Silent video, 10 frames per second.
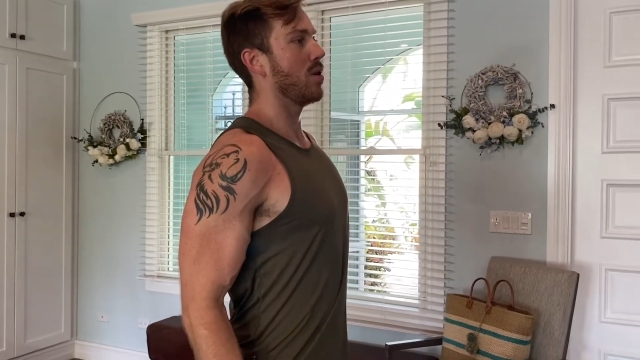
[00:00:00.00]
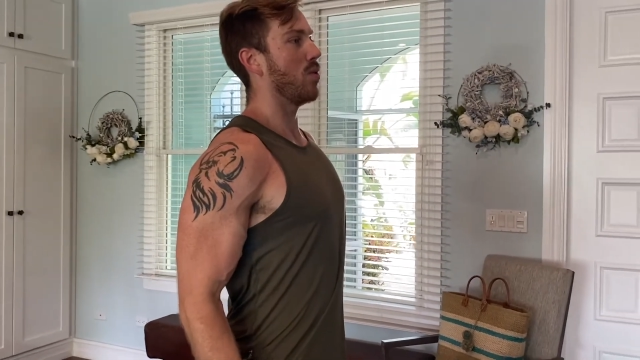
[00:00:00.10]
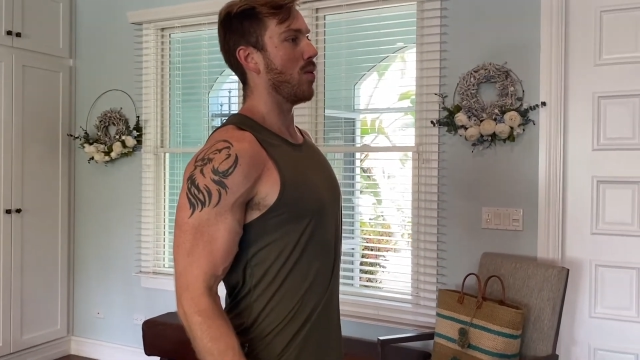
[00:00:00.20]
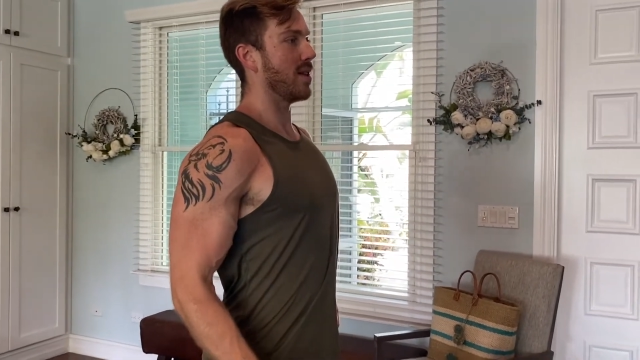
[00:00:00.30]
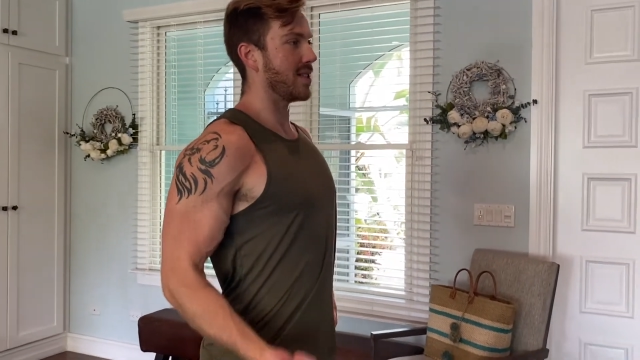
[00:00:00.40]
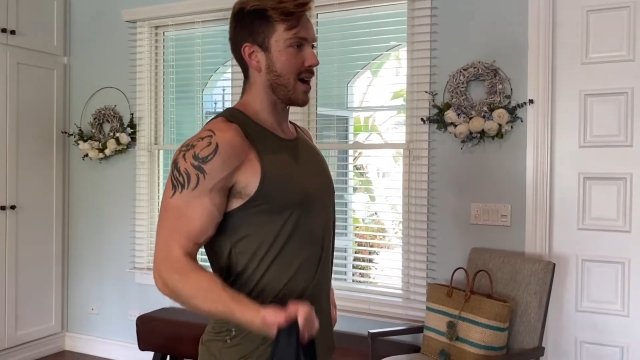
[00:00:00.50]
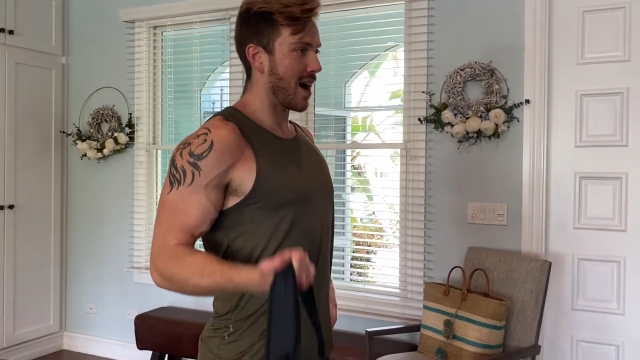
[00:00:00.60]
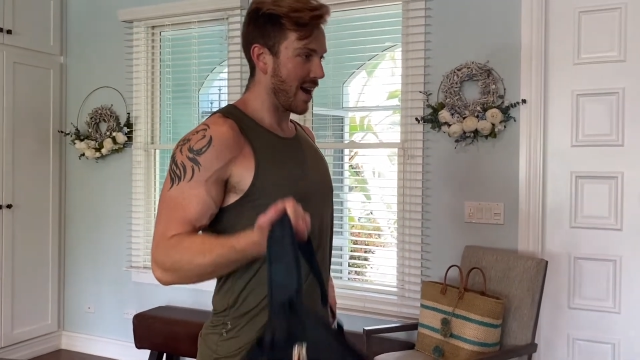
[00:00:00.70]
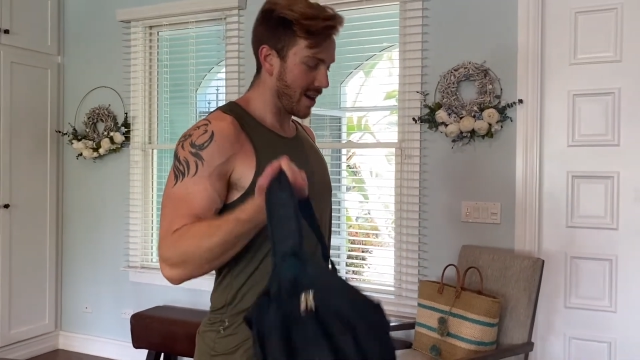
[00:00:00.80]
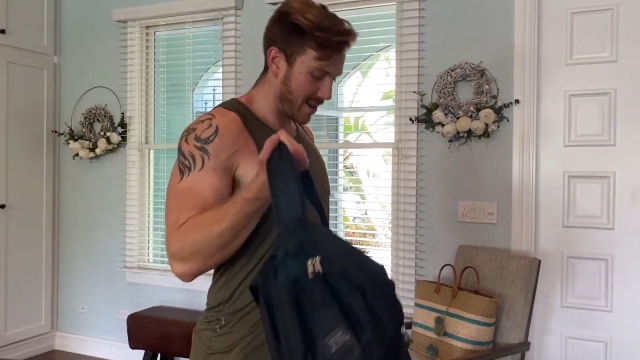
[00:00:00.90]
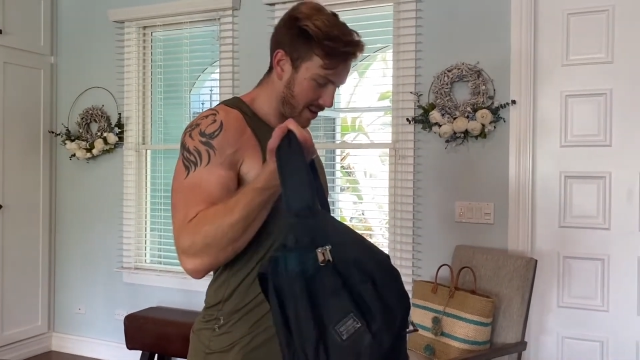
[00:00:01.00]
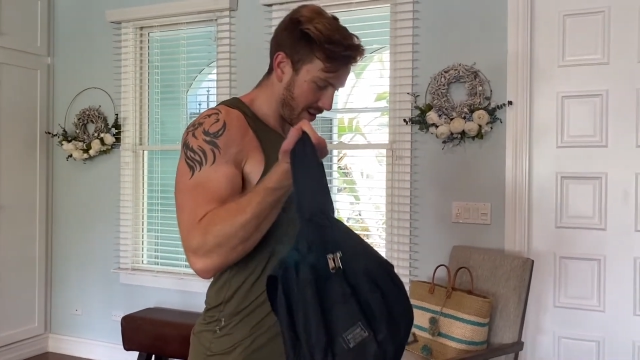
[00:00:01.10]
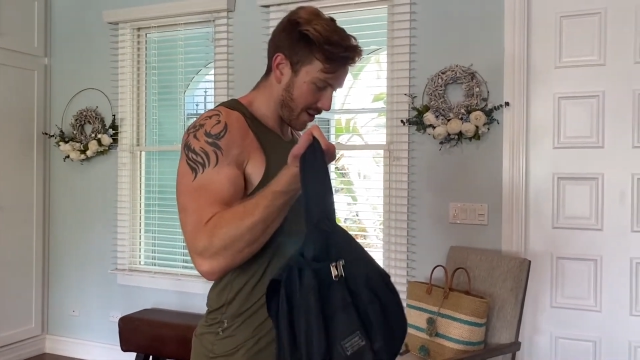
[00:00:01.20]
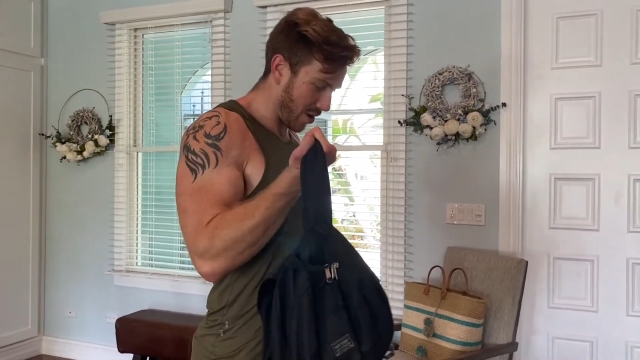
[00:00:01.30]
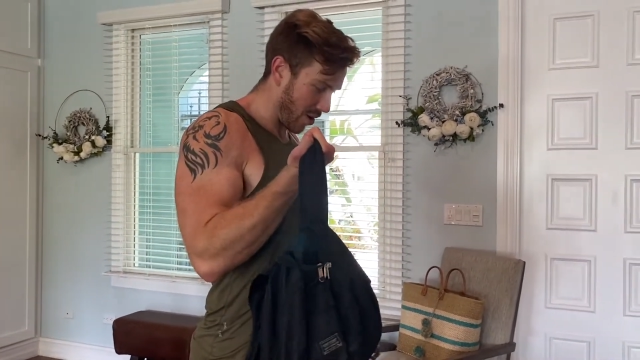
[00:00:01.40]
one side,
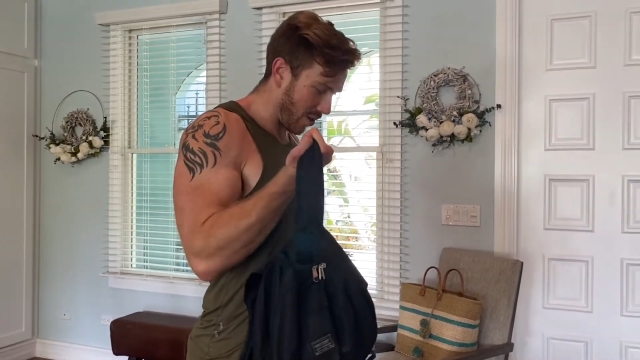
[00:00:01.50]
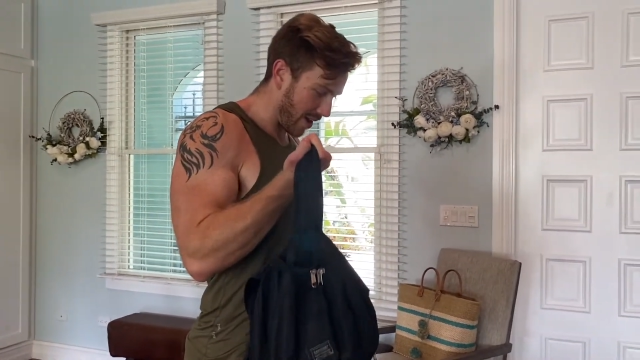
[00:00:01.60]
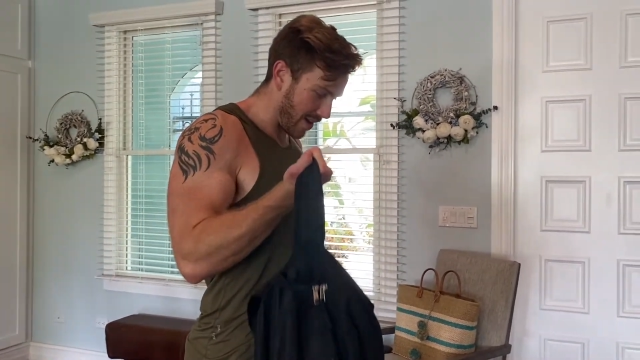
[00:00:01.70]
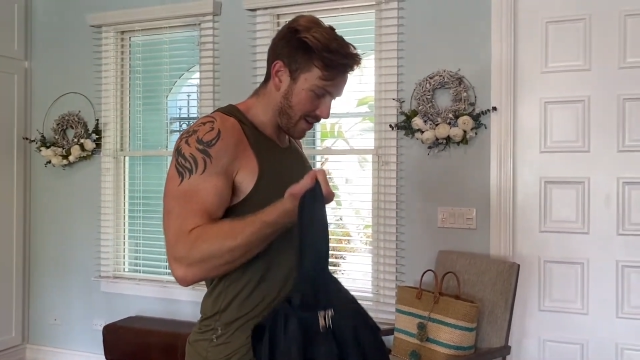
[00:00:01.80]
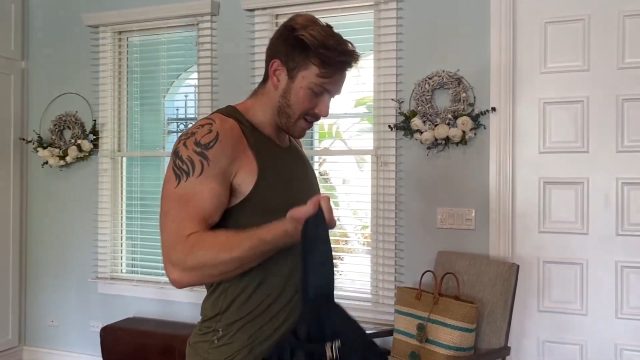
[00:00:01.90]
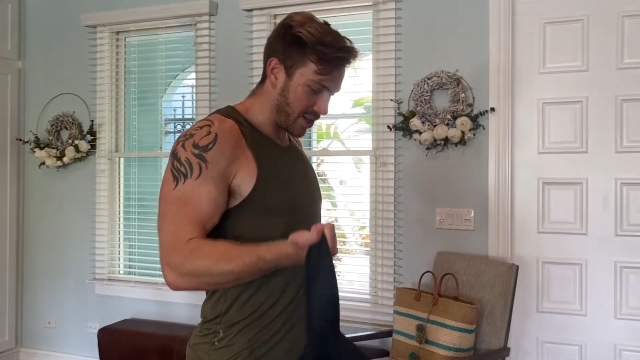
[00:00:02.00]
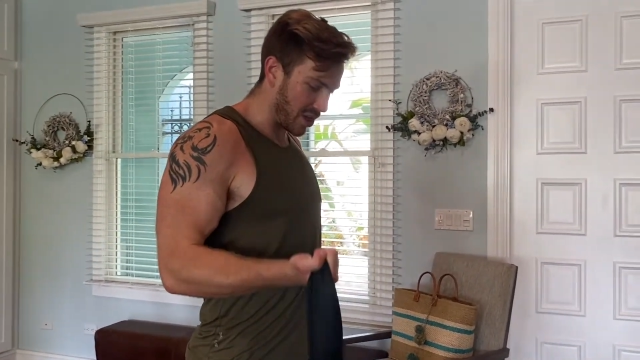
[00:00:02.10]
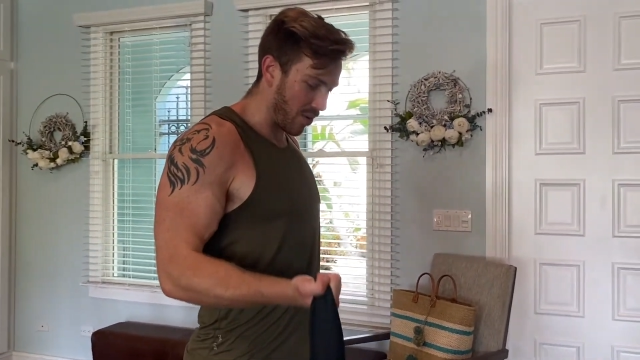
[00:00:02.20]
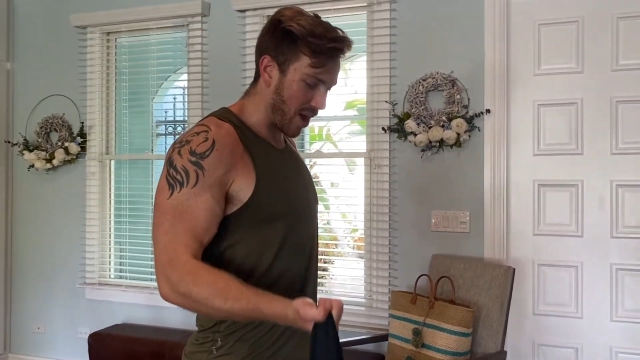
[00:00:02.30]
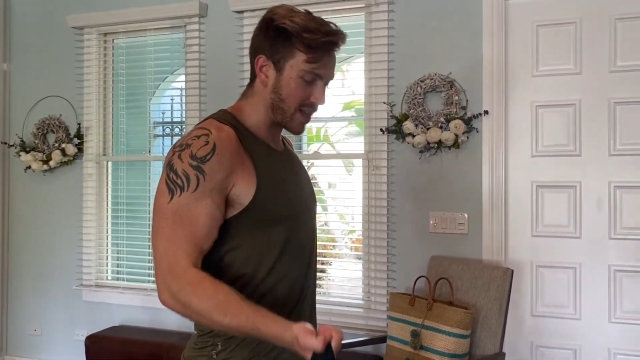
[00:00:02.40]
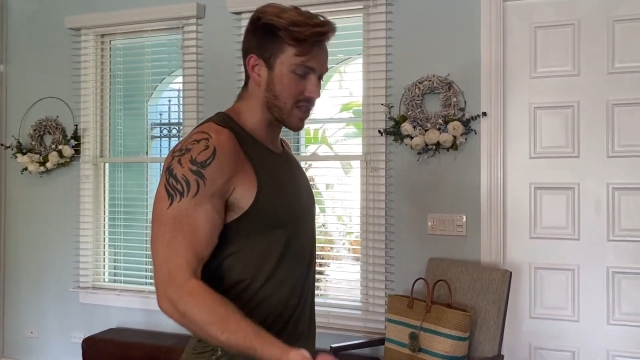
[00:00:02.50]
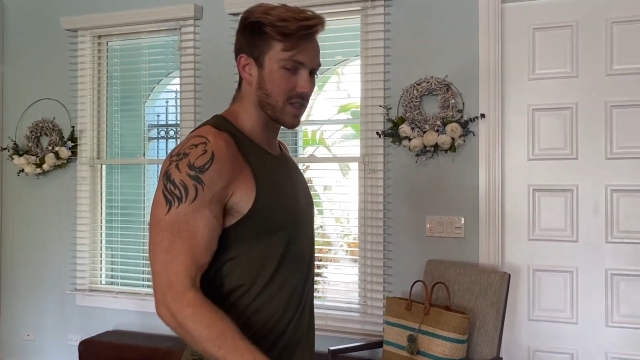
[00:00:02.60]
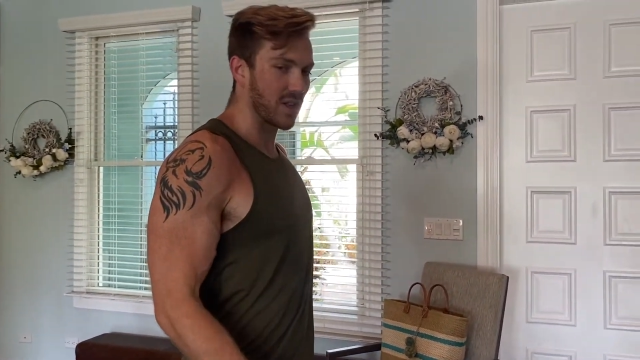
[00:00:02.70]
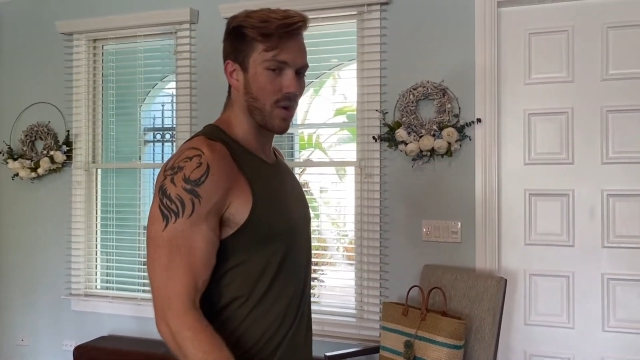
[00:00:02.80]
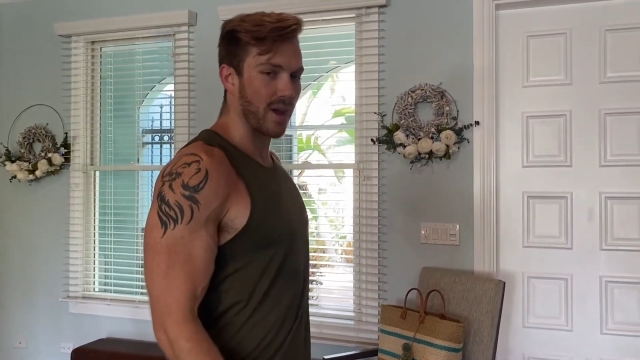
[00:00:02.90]
curl it. Just go nice and
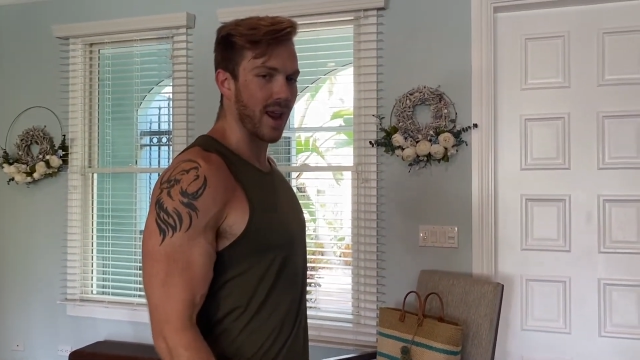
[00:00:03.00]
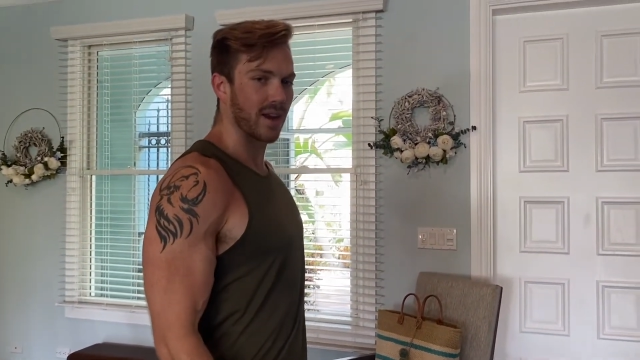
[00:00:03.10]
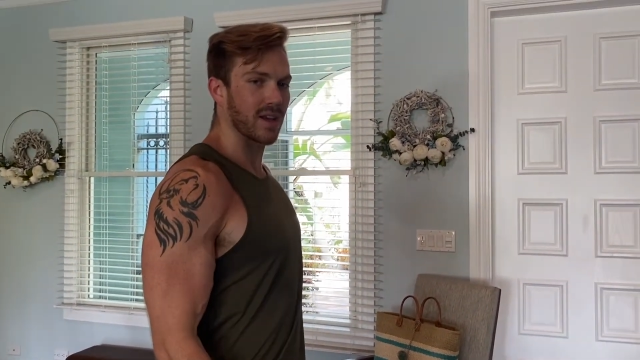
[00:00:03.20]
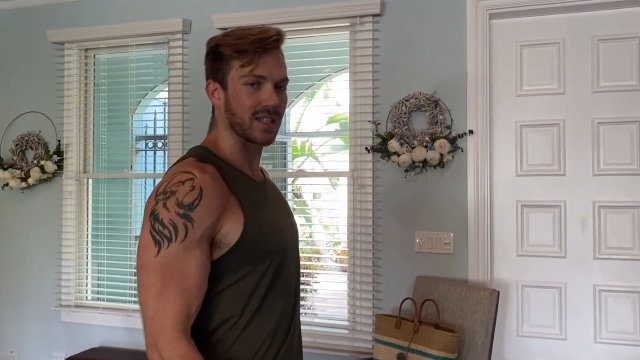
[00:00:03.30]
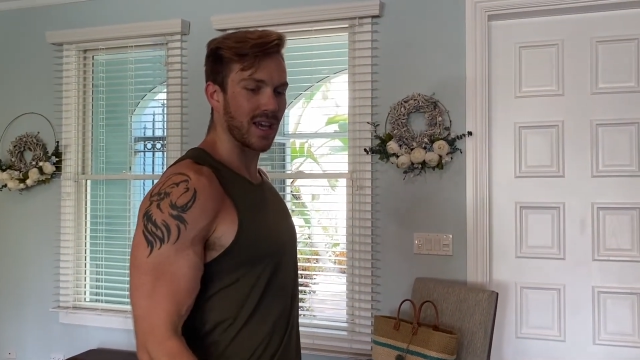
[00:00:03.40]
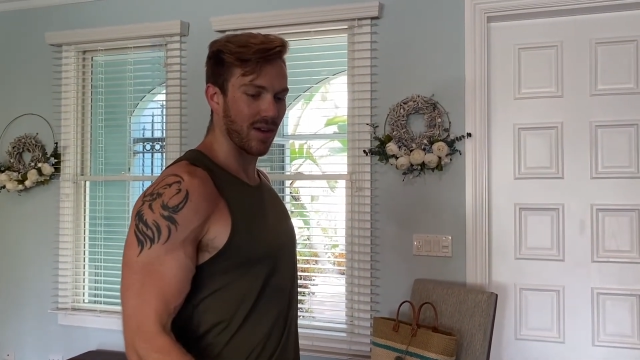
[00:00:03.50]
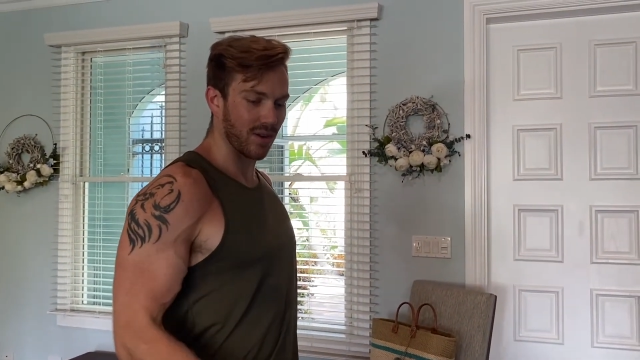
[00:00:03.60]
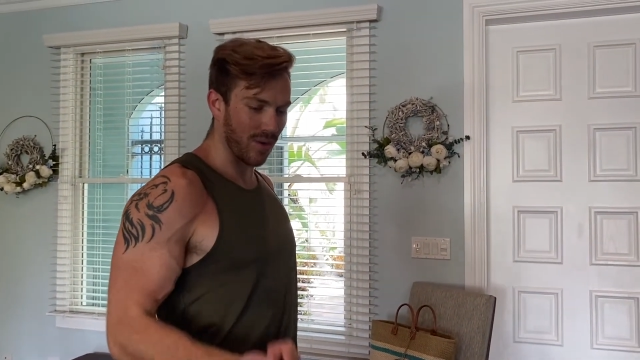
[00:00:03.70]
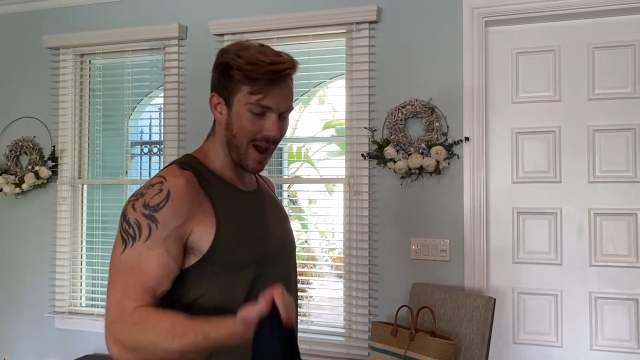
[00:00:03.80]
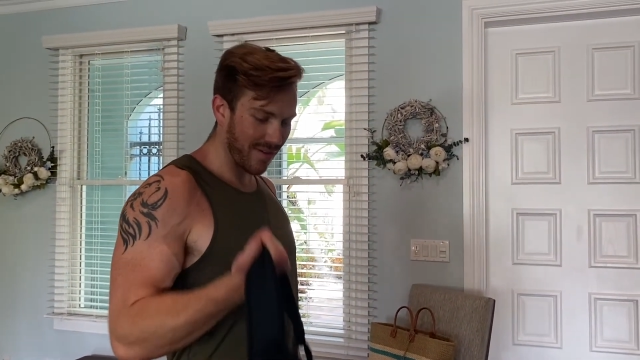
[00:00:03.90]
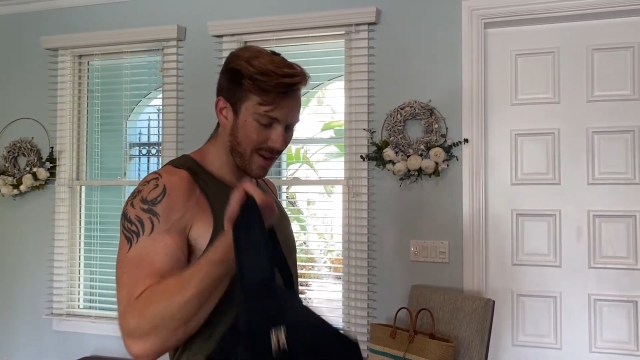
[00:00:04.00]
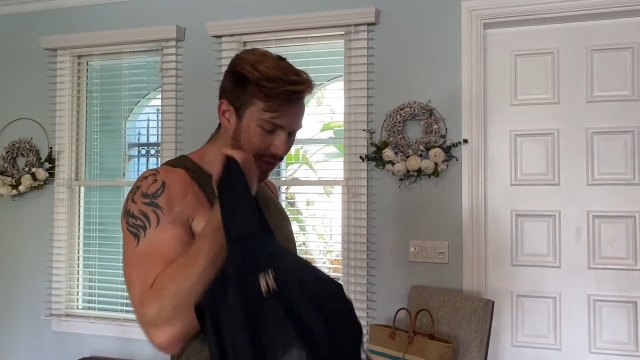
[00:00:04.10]
slow again. You can see how the gravity, if you